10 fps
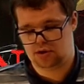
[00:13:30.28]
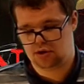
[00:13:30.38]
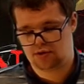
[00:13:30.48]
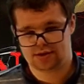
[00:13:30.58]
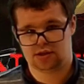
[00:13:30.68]

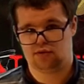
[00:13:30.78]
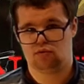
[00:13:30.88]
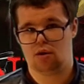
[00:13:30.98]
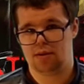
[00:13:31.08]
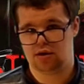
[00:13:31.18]
Christopher
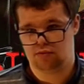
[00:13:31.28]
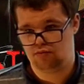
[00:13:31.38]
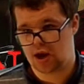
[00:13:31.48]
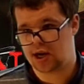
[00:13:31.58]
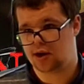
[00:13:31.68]
Robin
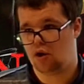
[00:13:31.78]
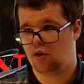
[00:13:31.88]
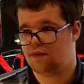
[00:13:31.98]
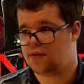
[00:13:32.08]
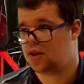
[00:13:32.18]
running
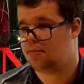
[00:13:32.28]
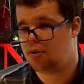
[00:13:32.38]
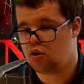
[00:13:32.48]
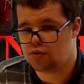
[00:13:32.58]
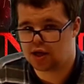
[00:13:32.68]
off, and then
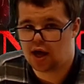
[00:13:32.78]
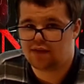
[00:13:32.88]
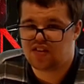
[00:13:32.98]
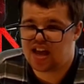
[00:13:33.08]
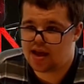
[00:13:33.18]
Pooh's
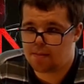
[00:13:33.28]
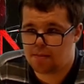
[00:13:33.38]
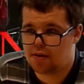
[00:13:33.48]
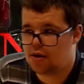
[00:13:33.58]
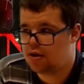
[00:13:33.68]
after
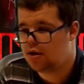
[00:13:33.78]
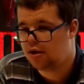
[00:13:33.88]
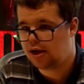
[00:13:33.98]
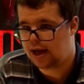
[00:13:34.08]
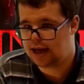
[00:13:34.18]
him,
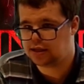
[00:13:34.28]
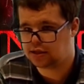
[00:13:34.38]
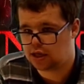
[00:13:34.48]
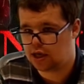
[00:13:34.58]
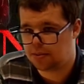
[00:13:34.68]

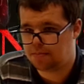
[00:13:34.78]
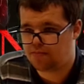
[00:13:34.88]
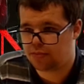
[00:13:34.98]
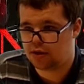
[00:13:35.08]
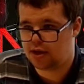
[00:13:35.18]
and
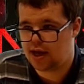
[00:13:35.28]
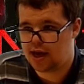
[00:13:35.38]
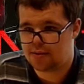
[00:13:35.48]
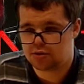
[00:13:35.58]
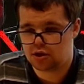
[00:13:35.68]

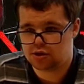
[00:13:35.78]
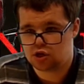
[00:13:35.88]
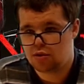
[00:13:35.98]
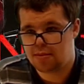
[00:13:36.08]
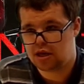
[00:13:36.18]
so there's
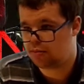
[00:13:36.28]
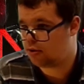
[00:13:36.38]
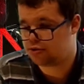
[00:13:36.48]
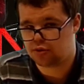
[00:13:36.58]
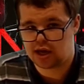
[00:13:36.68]
so many
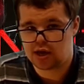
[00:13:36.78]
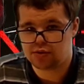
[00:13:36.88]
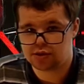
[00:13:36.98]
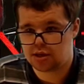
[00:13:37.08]
brutal kills in